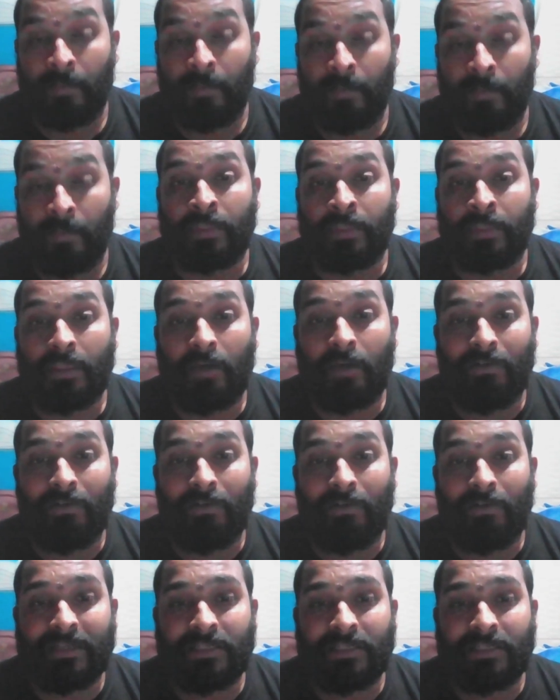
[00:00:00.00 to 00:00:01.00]
Now let us
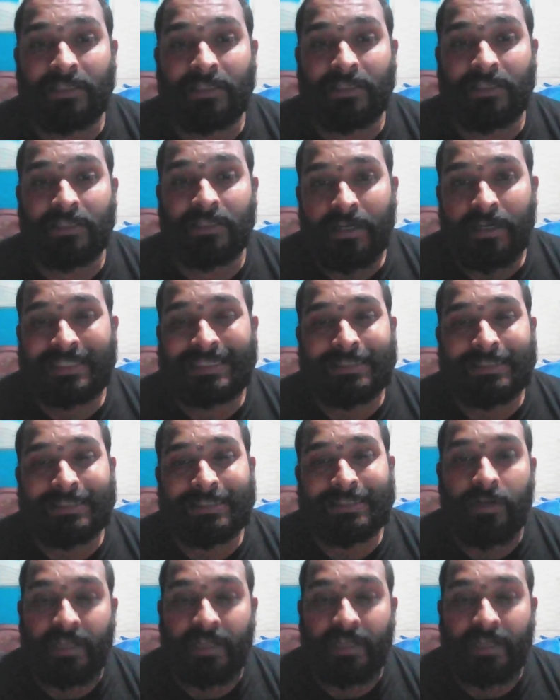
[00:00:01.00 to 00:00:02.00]
discuss
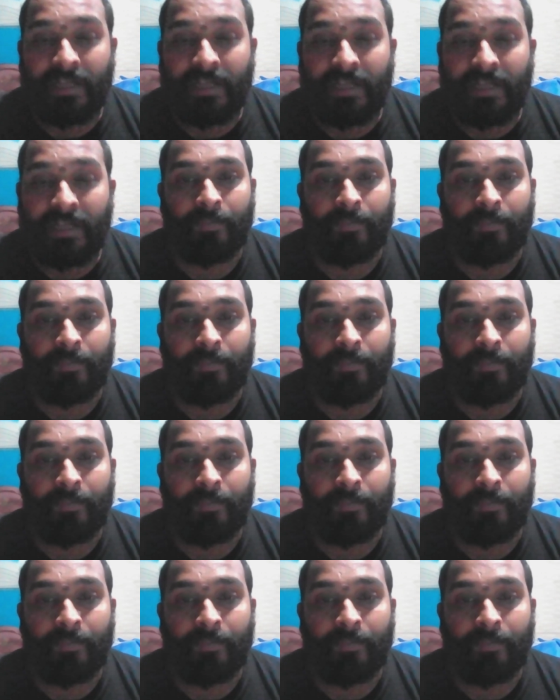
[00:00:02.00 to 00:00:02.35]
about degree.